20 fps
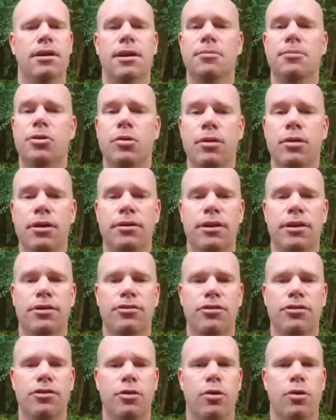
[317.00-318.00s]
Keep doing the
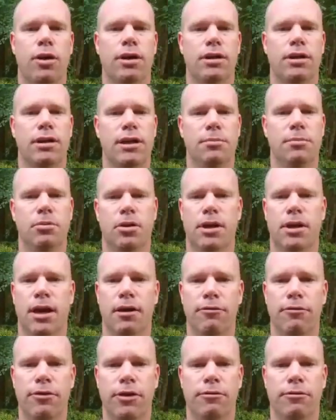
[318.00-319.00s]
things you're doing. Keep
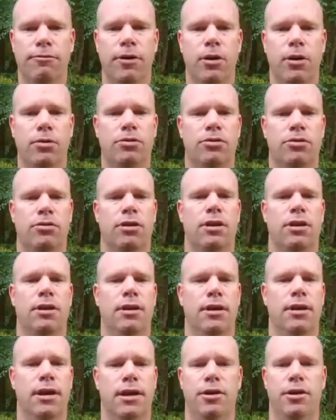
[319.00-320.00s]
looking out for your folks
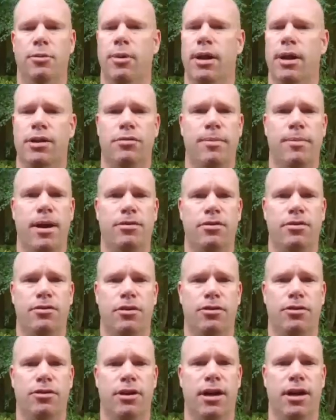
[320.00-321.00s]
and you'll make
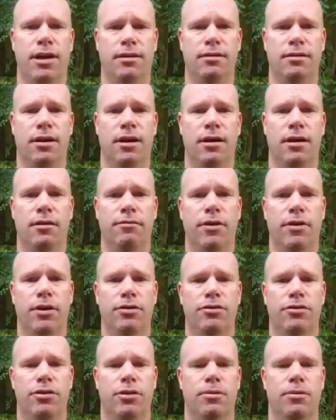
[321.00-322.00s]
Master Sergeant uh,
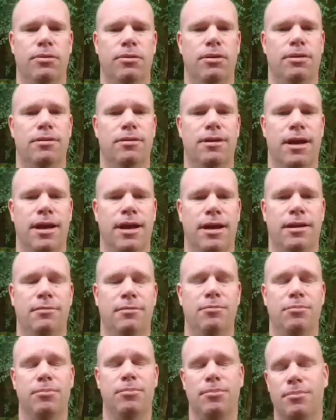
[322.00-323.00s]
very soon.
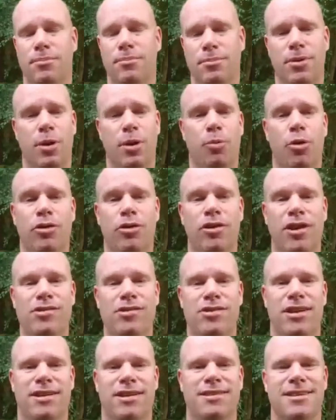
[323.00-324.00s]
And no more
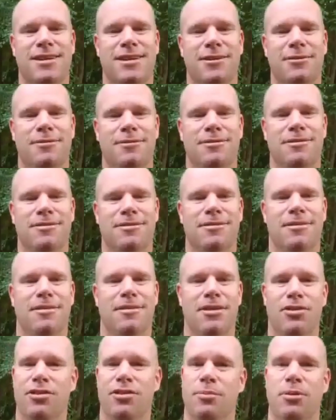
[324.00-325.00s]
testing, so
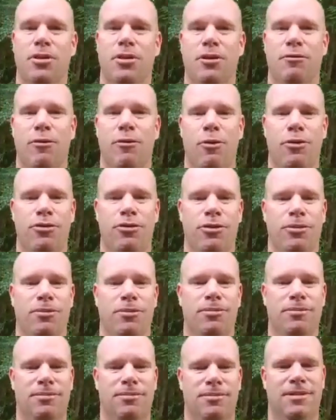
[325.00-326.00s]
something to look forward to.